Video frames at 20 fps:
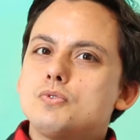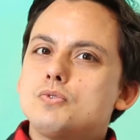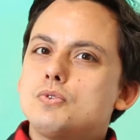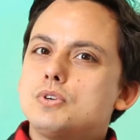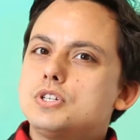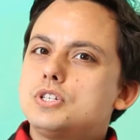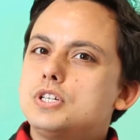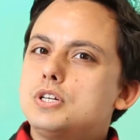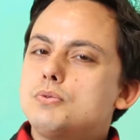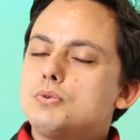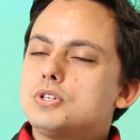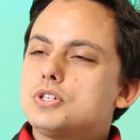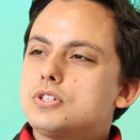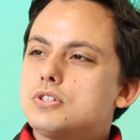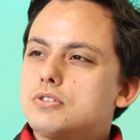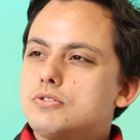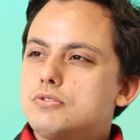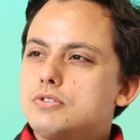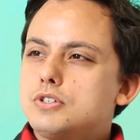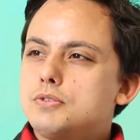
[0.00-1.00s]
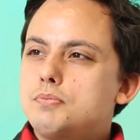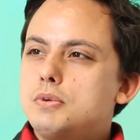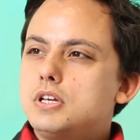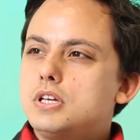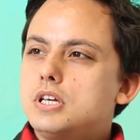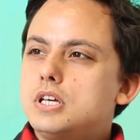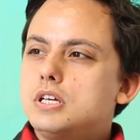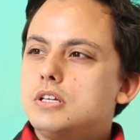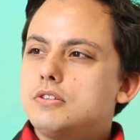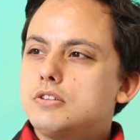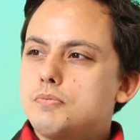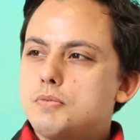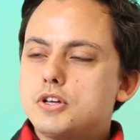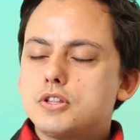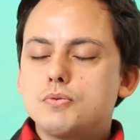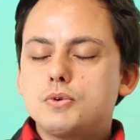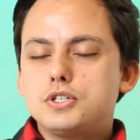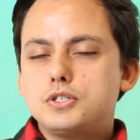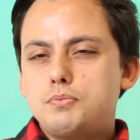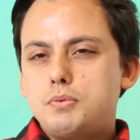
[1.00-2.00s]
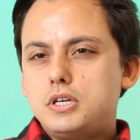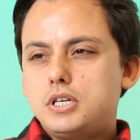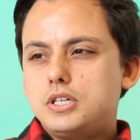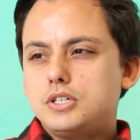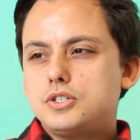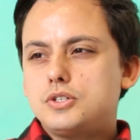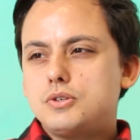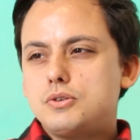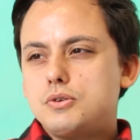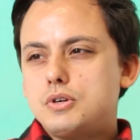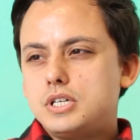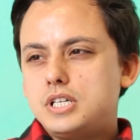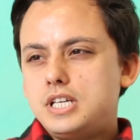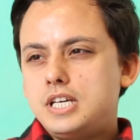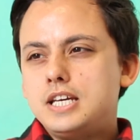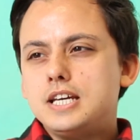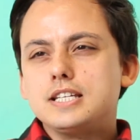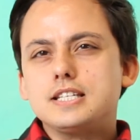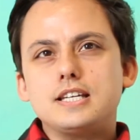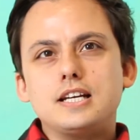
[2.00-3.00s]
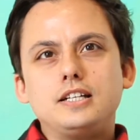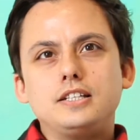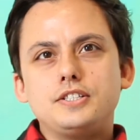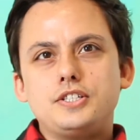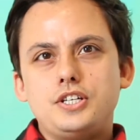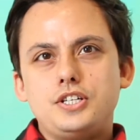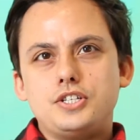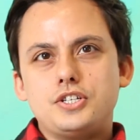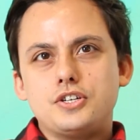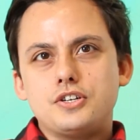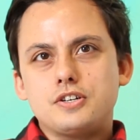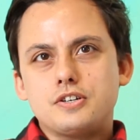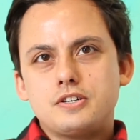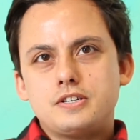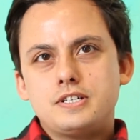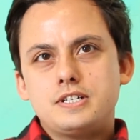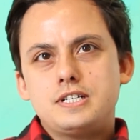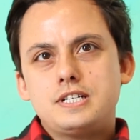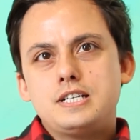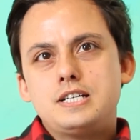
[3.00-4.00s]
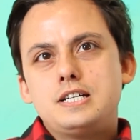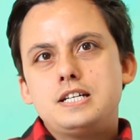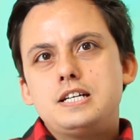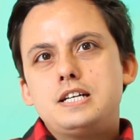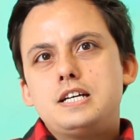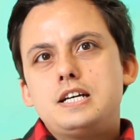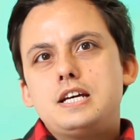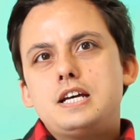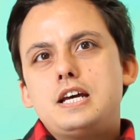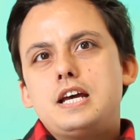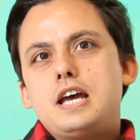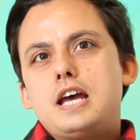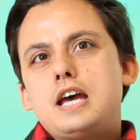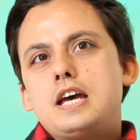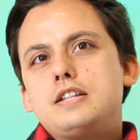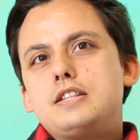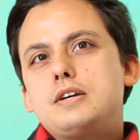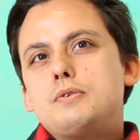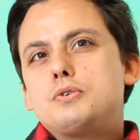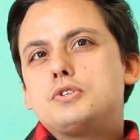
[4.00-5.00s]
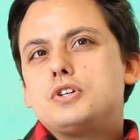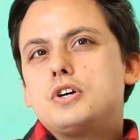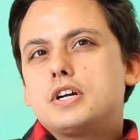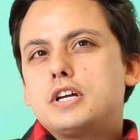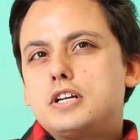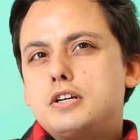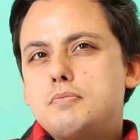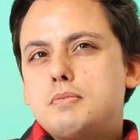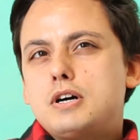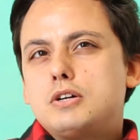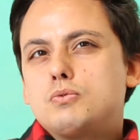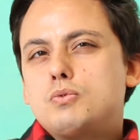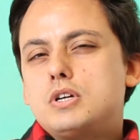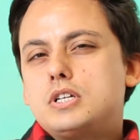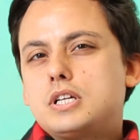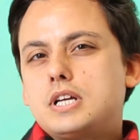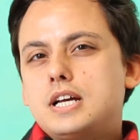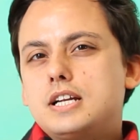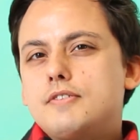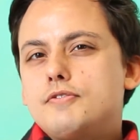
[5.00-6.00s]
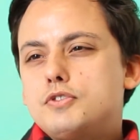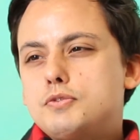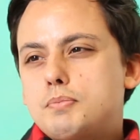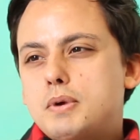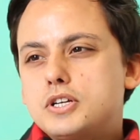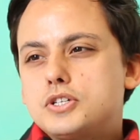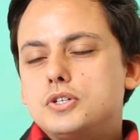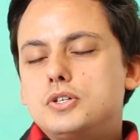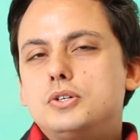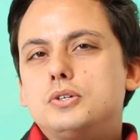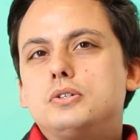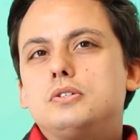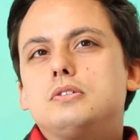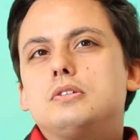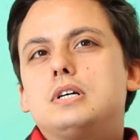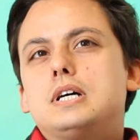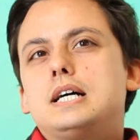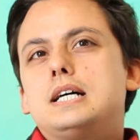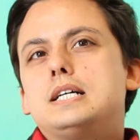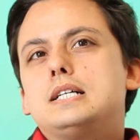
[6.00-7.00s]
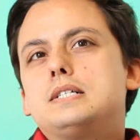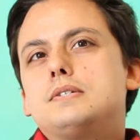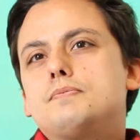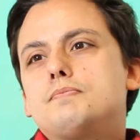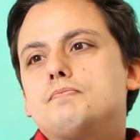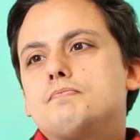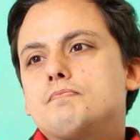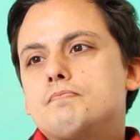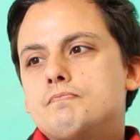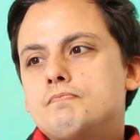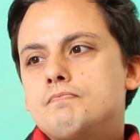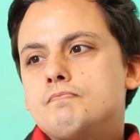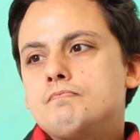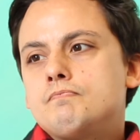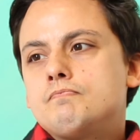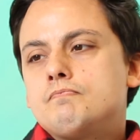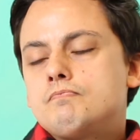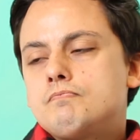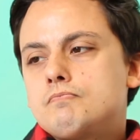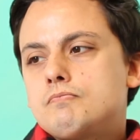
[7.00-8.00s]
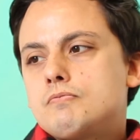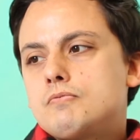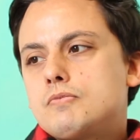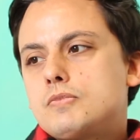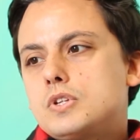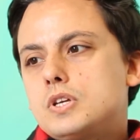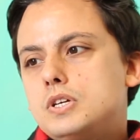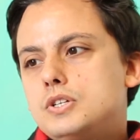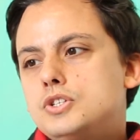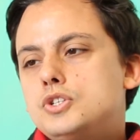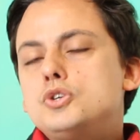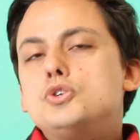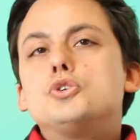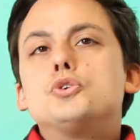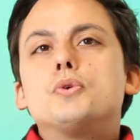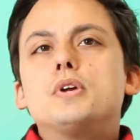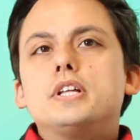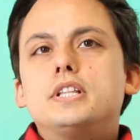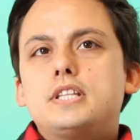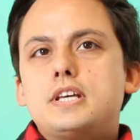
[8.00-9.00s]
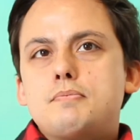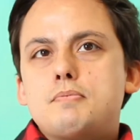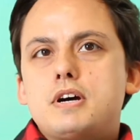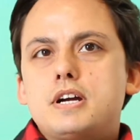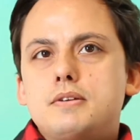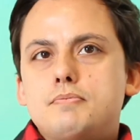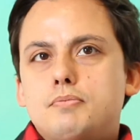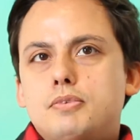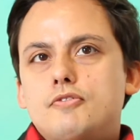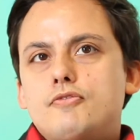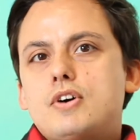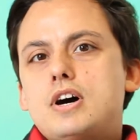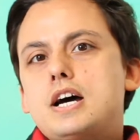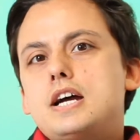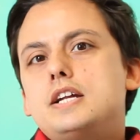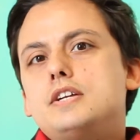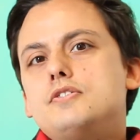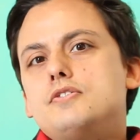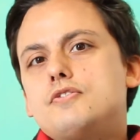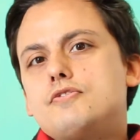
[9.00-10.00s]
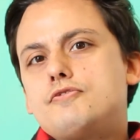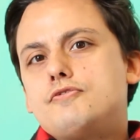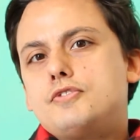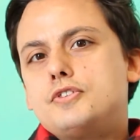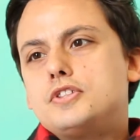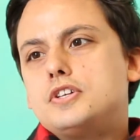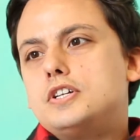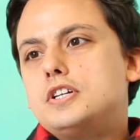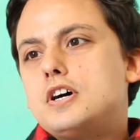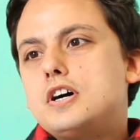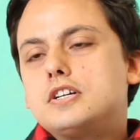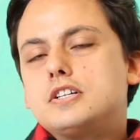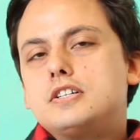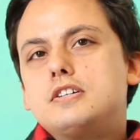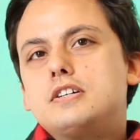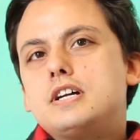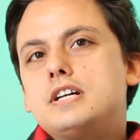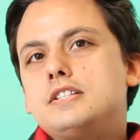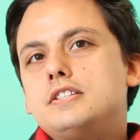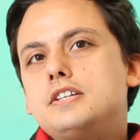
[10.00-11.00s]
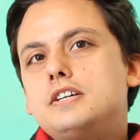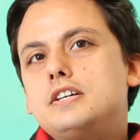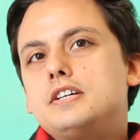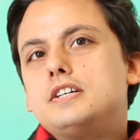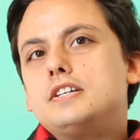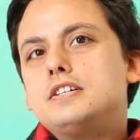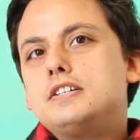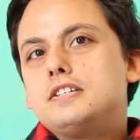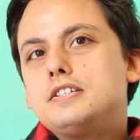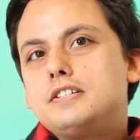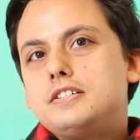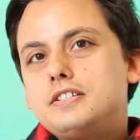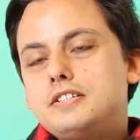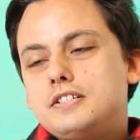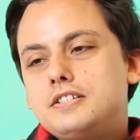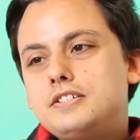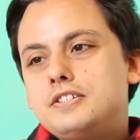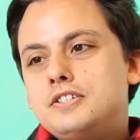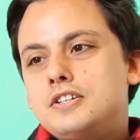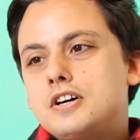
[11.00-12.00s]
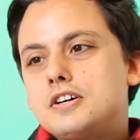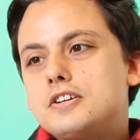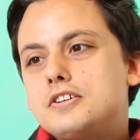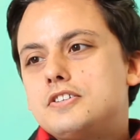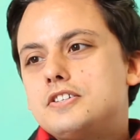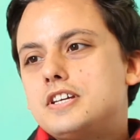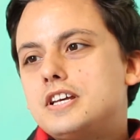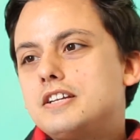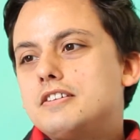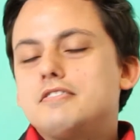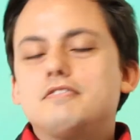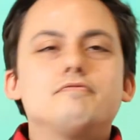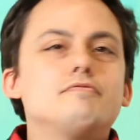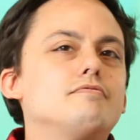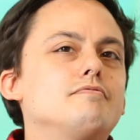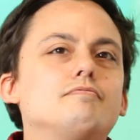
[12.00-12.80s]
when she was speaking, the mother was speaking to an ESL teacher, and they were talking about what kind of special um, tutoring they might provide for the daughter. And the daughter said,